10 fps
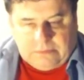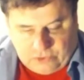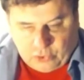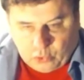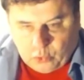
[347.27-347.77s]

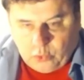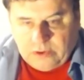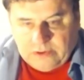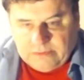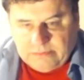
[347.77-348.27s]
to
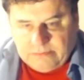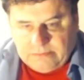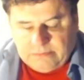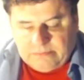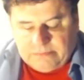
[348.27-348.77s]

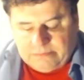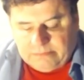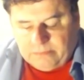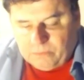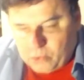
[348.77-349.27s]

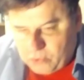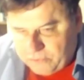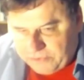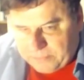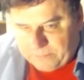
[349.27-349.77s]

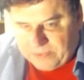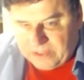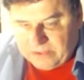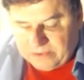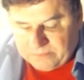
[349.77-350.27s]
move
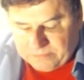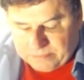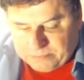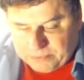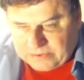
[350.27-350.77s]

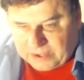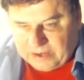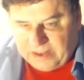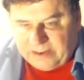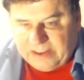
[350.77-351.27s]
Britain
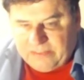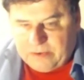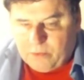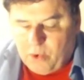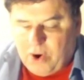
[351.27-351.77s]
in an
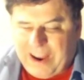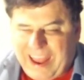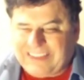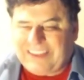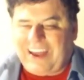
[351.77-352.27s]
even more
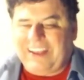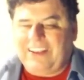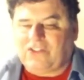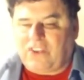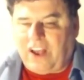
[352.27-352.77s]

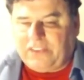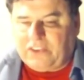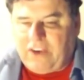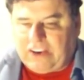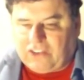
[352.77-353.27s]
anti-Israel
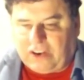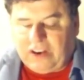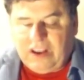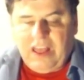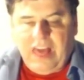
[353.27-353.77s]
direction
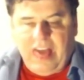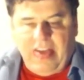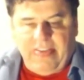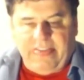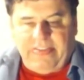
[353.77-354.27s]

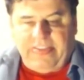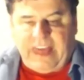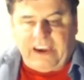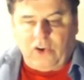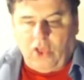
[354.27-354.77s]
than
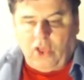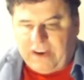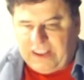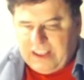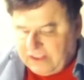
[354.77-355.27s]
it
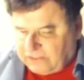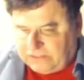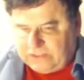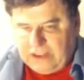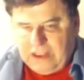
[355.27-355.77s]
already is.